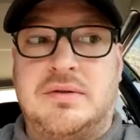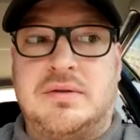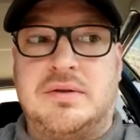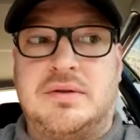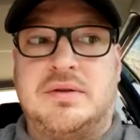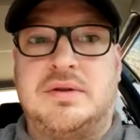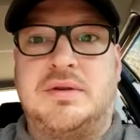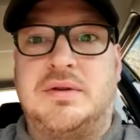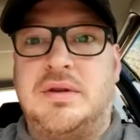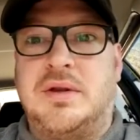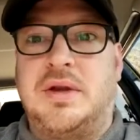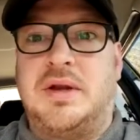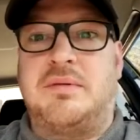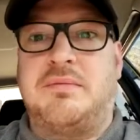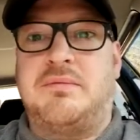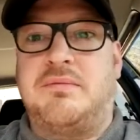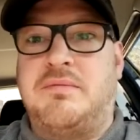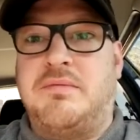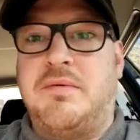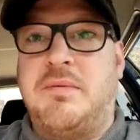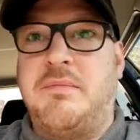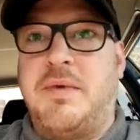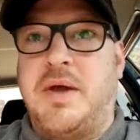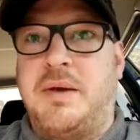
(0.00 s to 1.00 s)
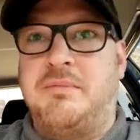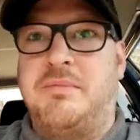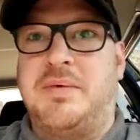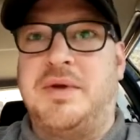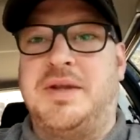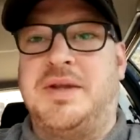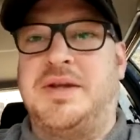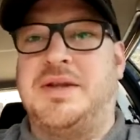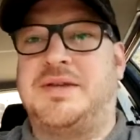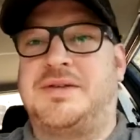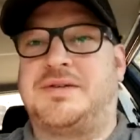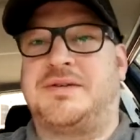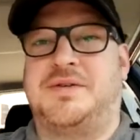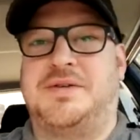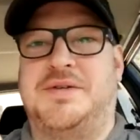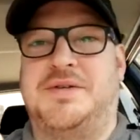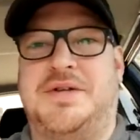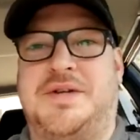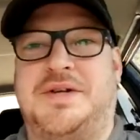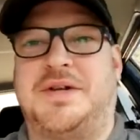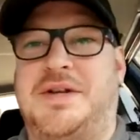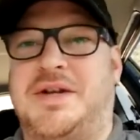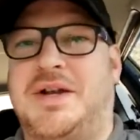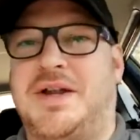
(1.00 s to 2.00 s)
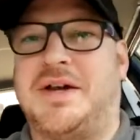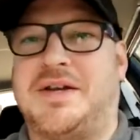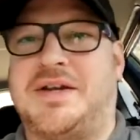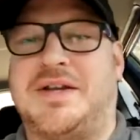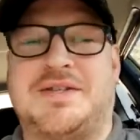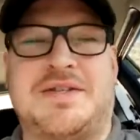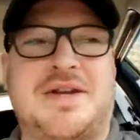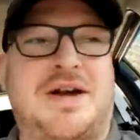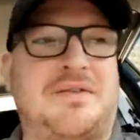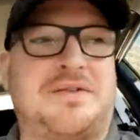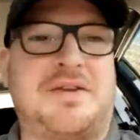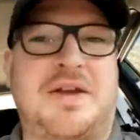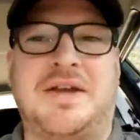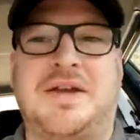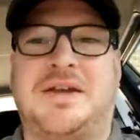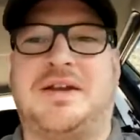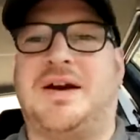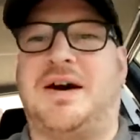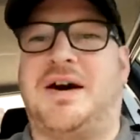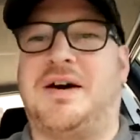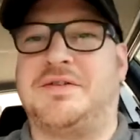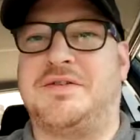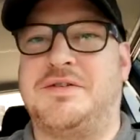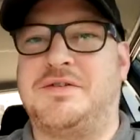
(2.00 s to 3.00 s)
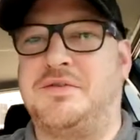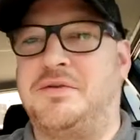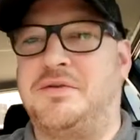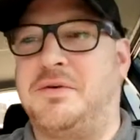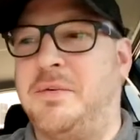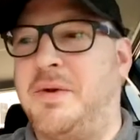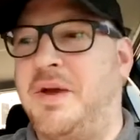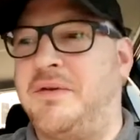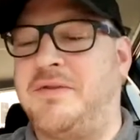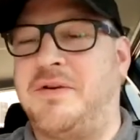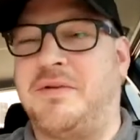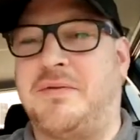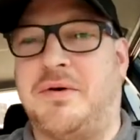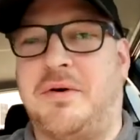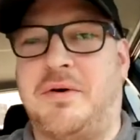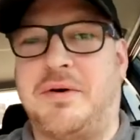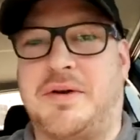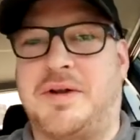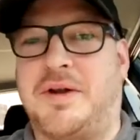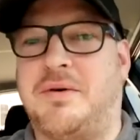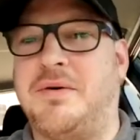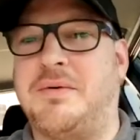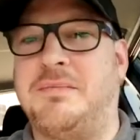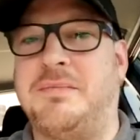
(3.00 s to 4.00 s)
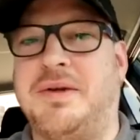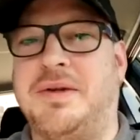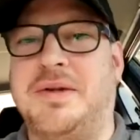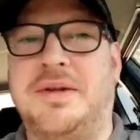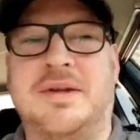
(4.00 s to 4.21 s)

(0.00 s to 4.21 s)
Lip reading: no, remember this, because you're going to lock yourselves out your cars and you'll all be having a right go at me.